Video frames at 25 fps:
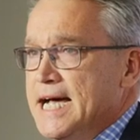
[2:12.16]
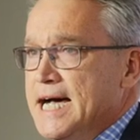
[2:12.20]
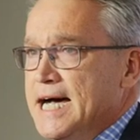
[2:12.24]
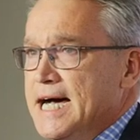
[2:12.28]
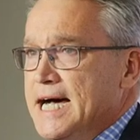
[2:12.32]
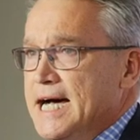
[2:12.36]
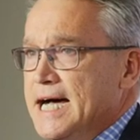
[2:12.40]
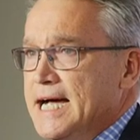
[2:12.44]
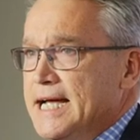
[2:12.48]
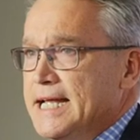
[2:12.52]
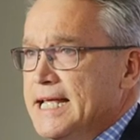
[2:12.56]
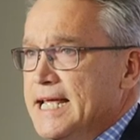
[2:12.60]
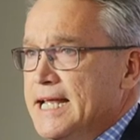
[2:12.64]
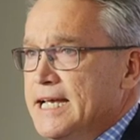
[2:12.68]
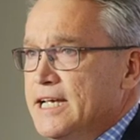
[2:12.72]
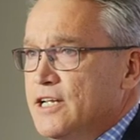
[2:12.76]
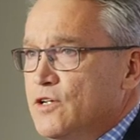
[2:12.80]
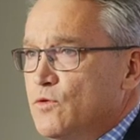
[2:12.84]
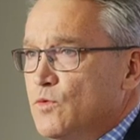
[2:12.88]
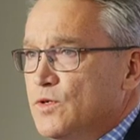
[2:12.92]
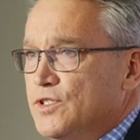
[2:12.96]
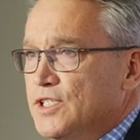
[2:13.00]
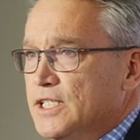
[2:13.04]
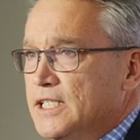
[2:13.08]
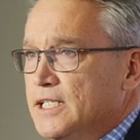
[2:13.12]
and
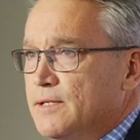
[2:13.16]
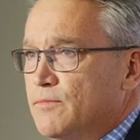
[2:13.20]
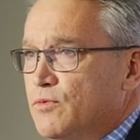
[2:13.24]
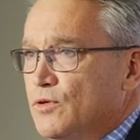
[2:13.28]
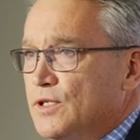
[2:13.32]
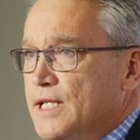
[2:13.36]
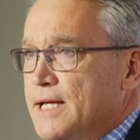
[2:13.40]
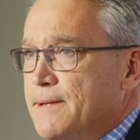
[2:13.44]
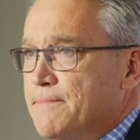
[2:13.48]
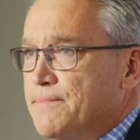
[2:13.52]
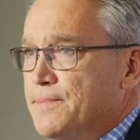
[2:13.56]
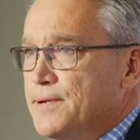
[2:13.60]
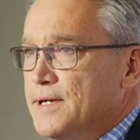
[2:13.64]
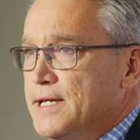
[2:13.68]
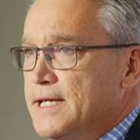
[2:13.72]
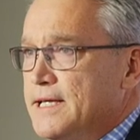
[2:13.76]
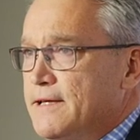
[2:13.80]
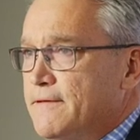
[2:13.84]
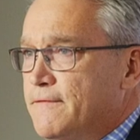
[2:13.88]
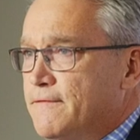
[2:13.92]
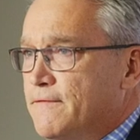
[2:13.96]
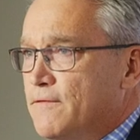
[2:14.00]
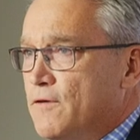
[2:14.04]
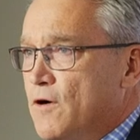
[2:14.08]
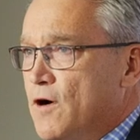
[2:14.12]
he was a Liberal
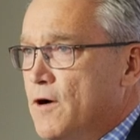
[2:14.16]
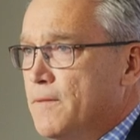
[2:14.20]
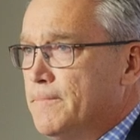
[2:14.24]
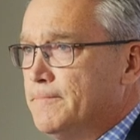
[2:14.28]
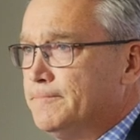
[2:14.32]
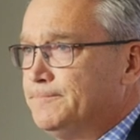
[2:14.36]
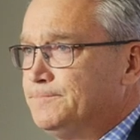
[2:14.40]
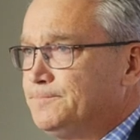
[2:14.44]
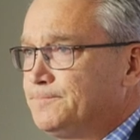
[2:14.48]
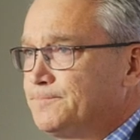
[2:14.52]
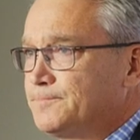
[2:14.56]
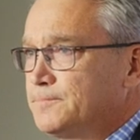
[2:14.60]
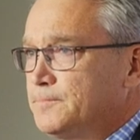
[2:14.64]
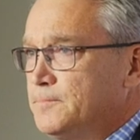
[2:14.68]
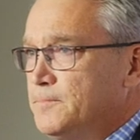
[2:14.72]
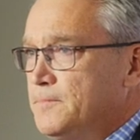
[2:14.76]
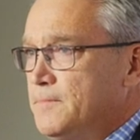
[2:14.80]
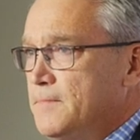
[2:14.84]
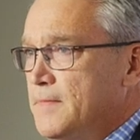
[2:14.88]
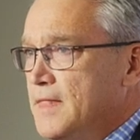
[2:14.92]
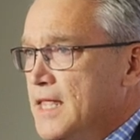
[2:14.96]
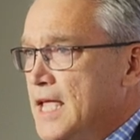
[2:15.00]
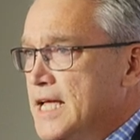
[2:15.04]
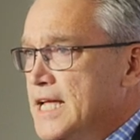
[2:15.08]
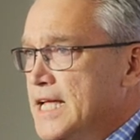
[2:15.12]
MP from
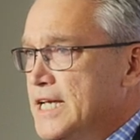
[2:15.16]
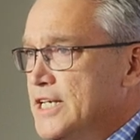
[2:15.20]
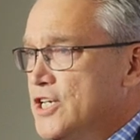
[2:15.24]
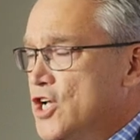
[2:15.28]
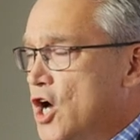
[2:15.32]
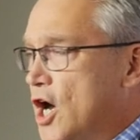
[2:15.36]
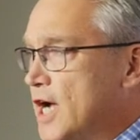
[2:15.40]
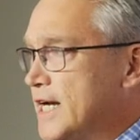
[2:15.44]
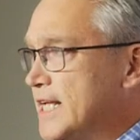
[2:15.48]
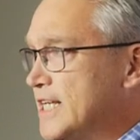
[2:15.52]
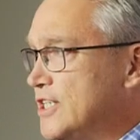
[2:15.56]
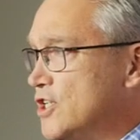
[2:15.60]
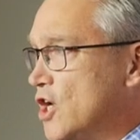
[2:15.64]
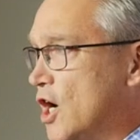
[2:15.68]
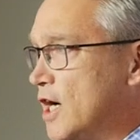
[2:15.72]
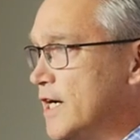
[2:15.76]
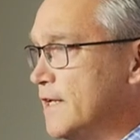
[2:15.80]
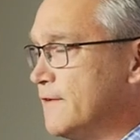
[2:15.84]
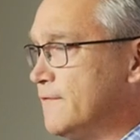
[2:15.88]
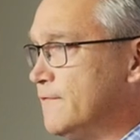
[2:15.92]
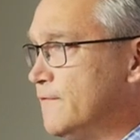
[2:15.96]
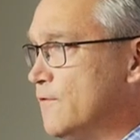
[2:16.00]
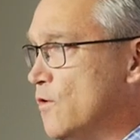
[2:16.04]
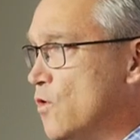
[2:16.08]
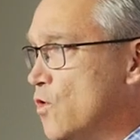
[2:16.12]

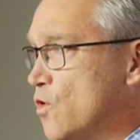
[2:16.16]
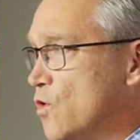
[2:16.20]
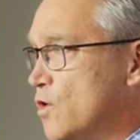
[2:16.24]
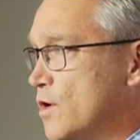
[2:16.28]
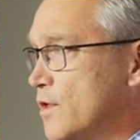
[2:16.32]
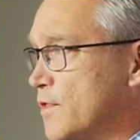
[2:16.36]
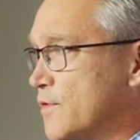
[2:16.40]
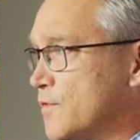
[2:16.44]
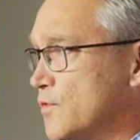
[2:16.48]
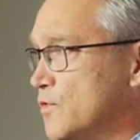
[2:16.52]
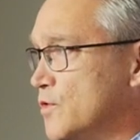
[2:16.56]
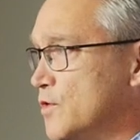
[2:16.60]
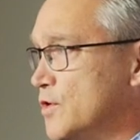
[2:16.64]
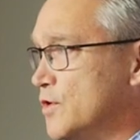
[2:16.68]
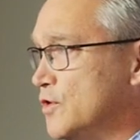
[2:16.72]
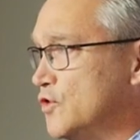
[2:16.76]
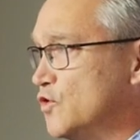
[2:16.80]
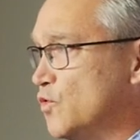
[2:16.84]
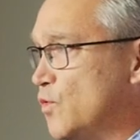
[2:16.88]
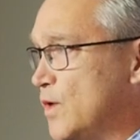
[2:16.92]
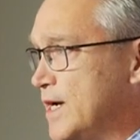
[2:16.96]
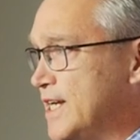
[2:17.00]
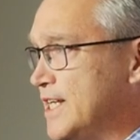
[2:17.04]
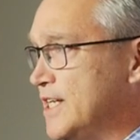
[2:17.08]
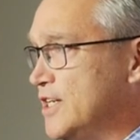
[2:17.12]
1994 through to
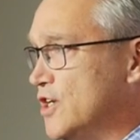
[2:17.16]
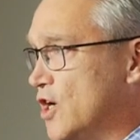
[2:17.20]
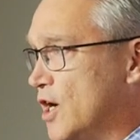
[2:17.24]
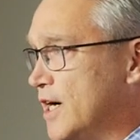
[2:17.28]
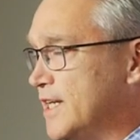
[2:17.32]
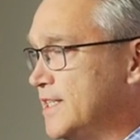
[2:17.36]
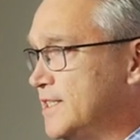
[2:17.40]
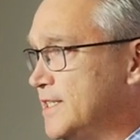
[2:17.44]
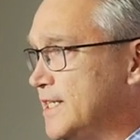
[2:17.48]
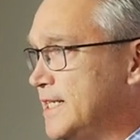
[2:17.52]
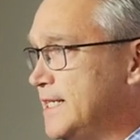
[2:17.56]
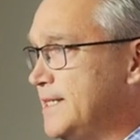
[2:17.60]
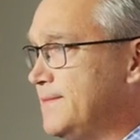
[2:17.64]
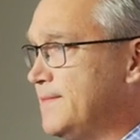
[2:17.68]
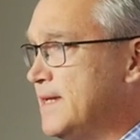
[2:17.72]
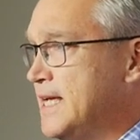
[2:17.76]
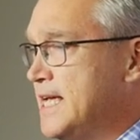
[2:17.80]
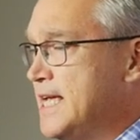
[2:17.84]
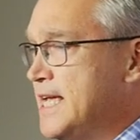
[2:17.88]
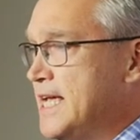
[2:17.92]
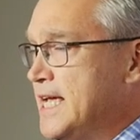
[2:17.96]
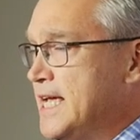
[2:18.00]
2019.